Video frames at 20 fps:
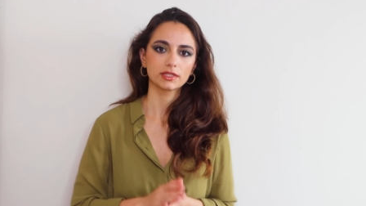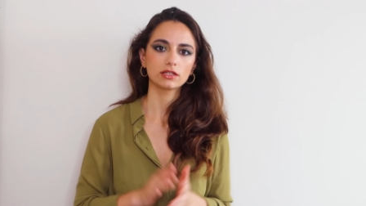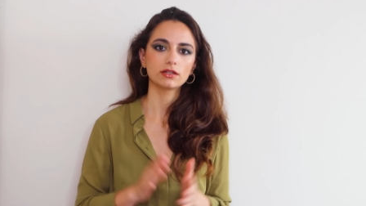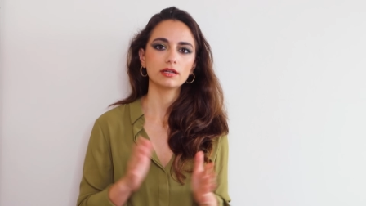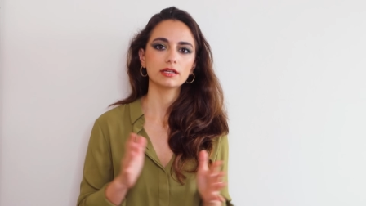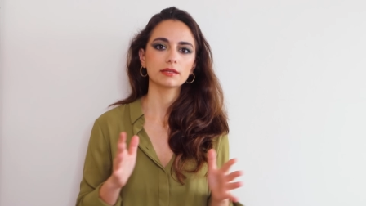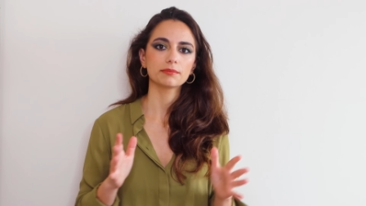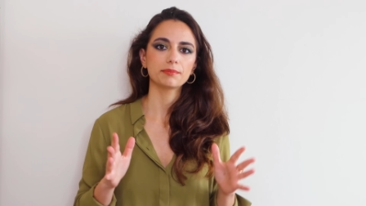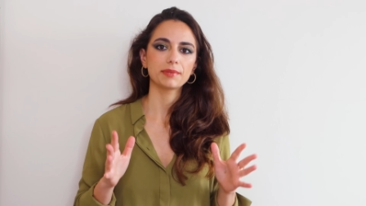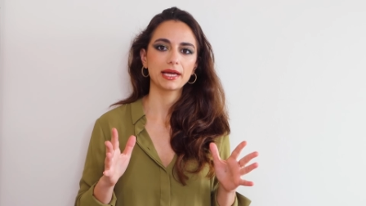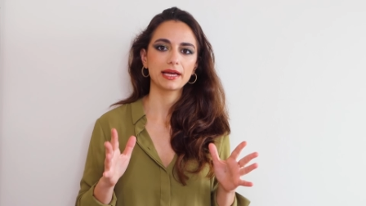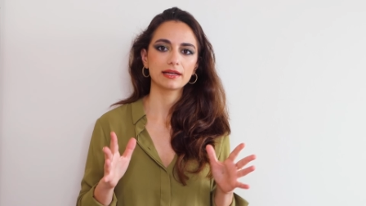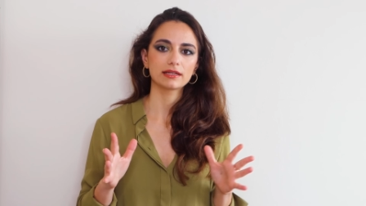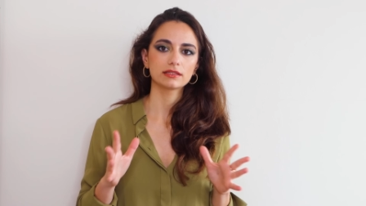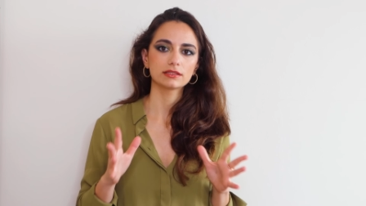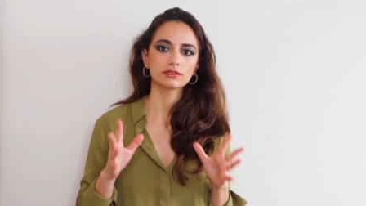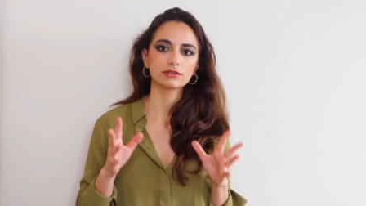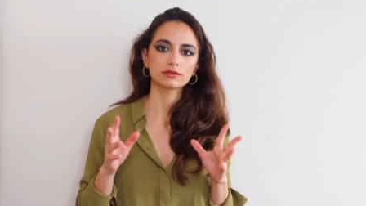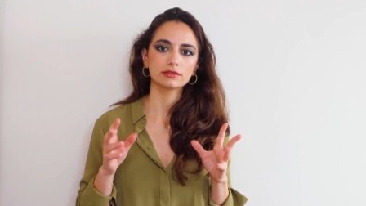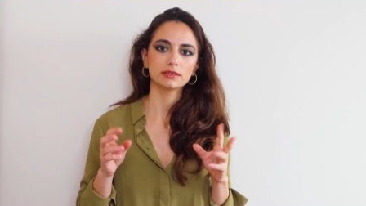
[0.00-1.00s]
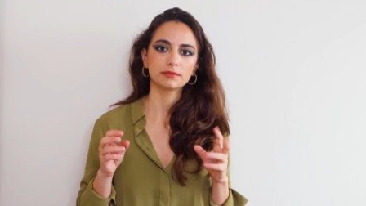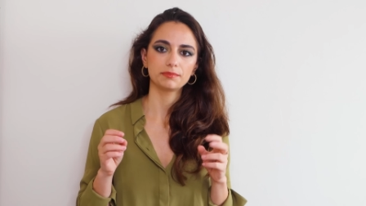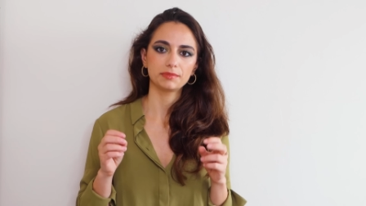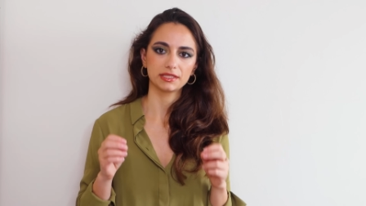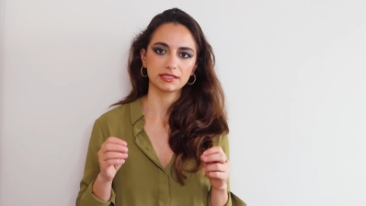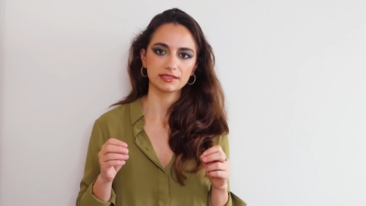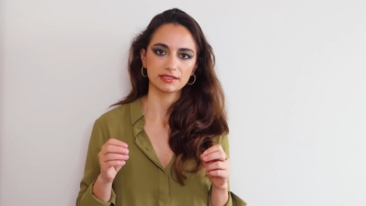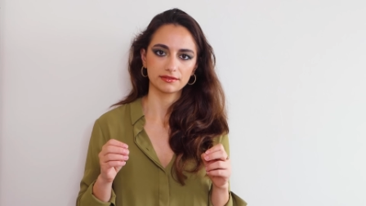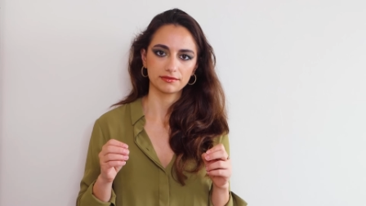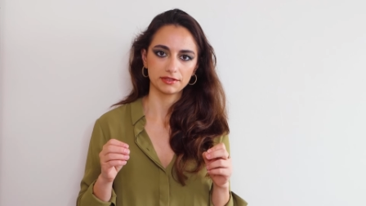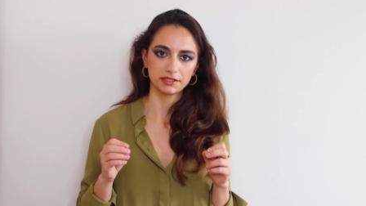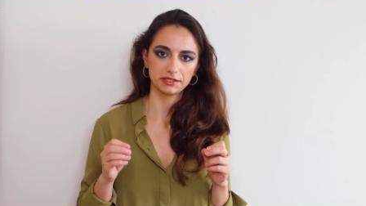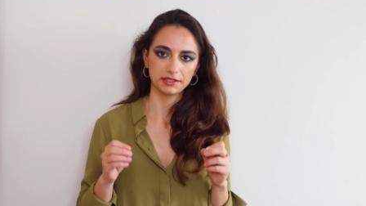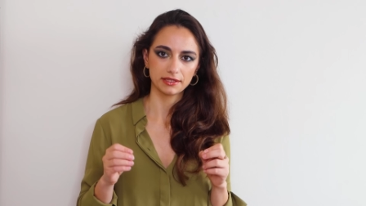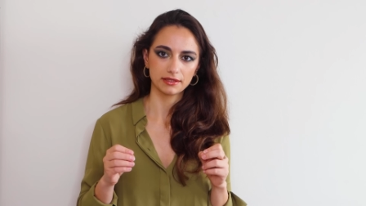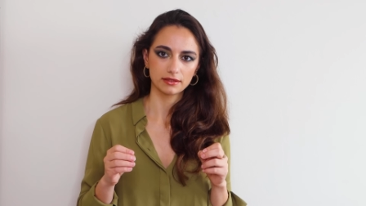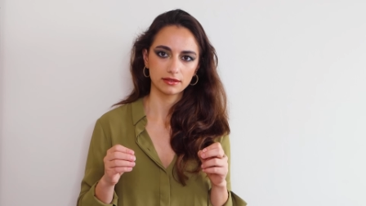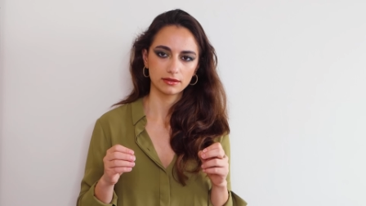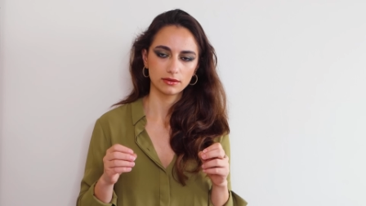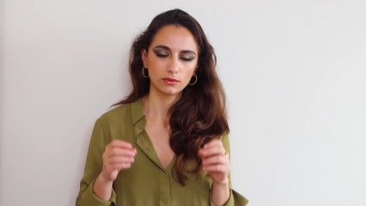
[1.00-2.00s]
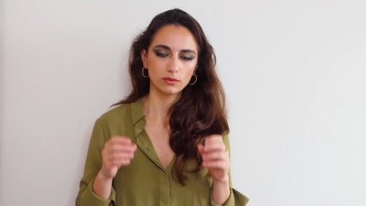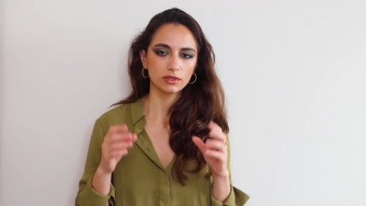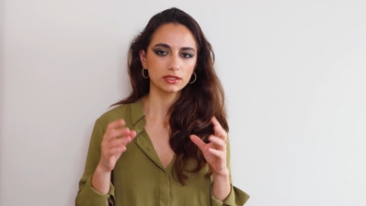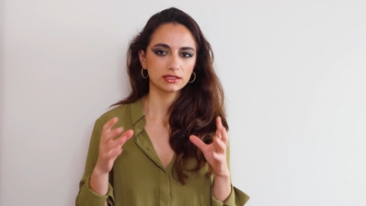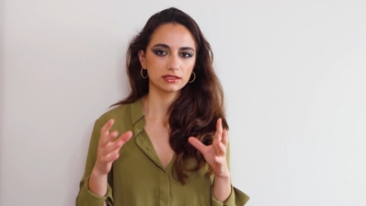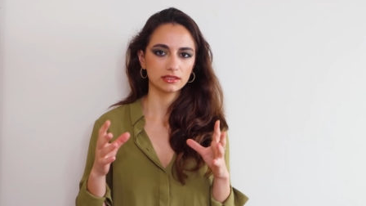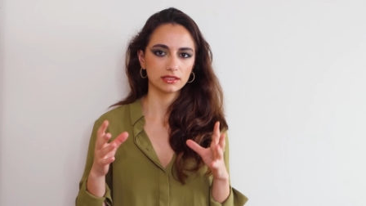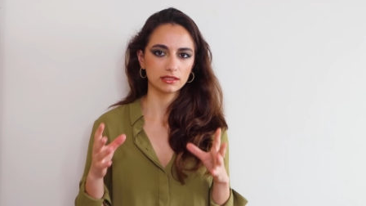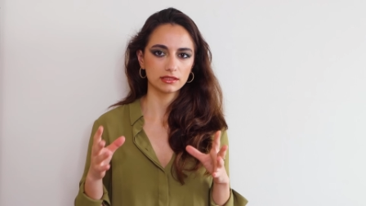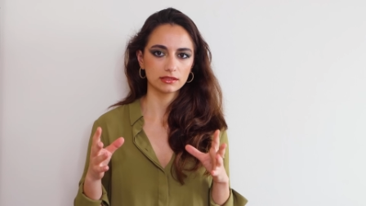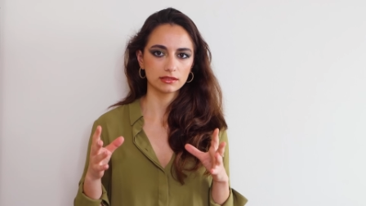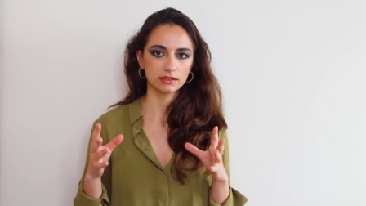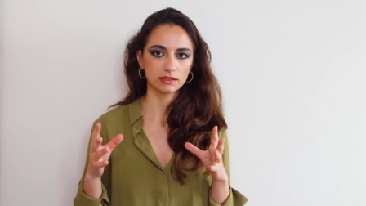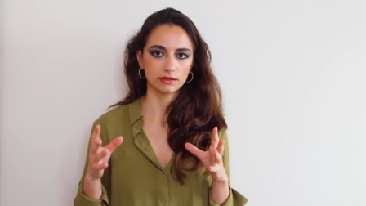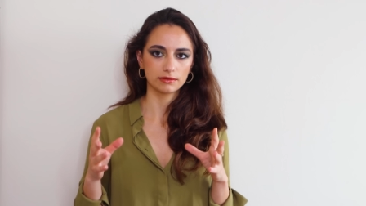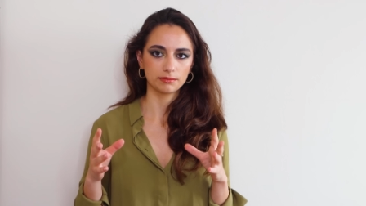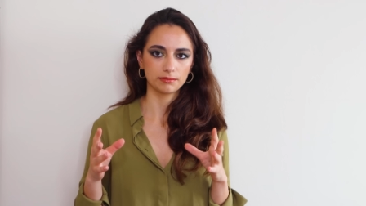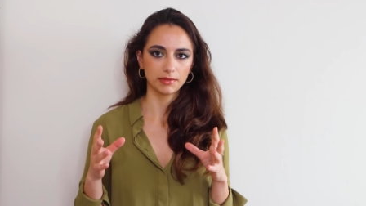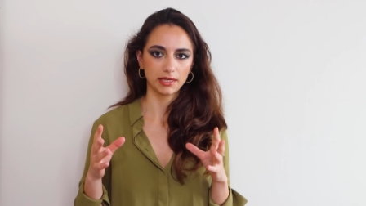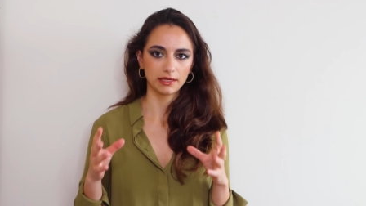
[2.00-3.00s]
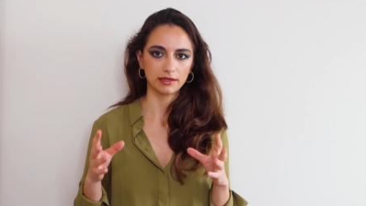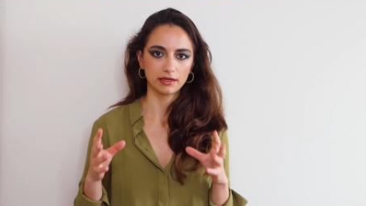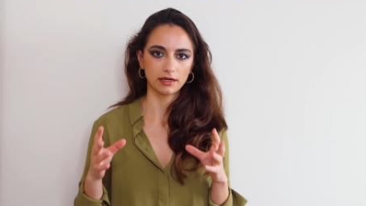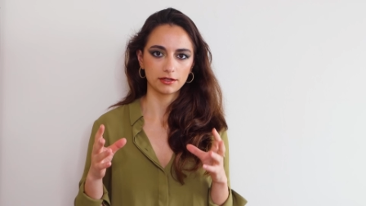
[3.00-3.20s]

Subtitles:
Going back to the pizza video, what is the main